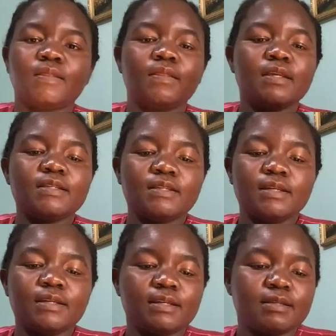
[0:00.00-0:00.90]
This
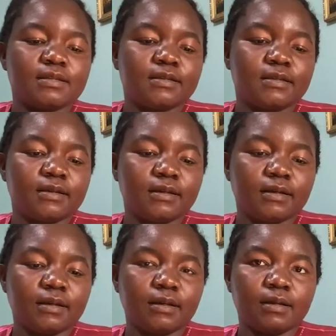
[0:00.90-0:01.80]
thing is,
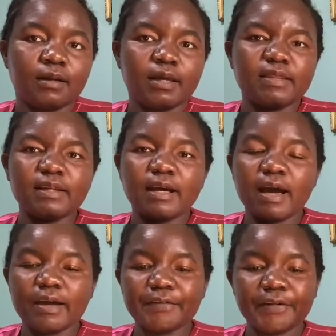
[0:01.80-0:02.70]
I think,
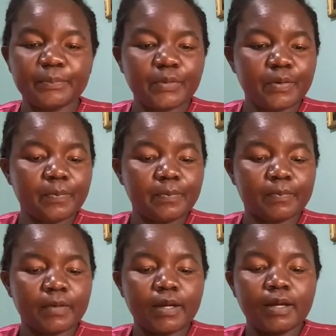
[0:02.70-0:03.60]
100 bob.
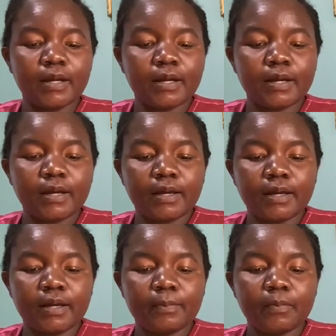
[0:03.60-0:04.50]

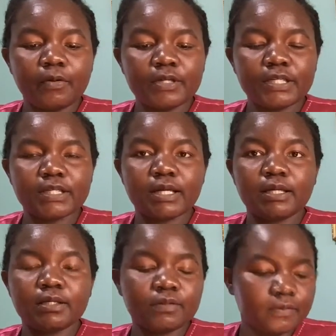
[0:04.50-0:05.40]
I bought it a
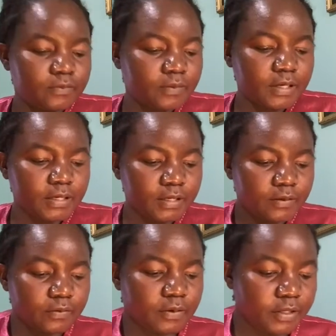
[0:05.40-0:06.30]
little while
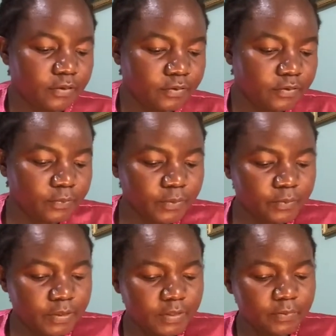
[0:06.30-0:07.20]
ago. I don't
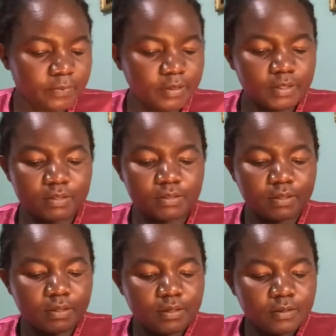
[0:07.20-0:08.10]
remember the price,
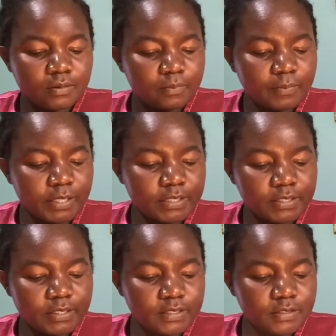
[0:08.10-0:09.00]
but
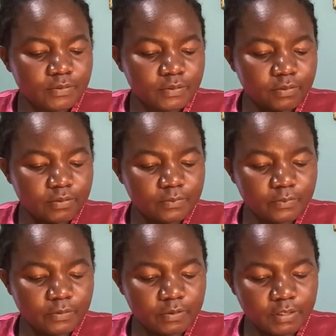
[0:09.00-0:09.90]
it's not
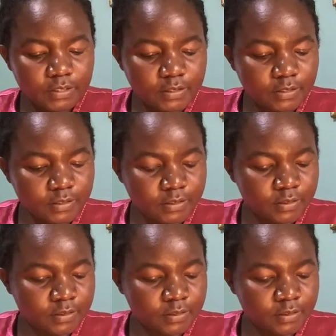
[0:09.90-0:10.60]
more than 100,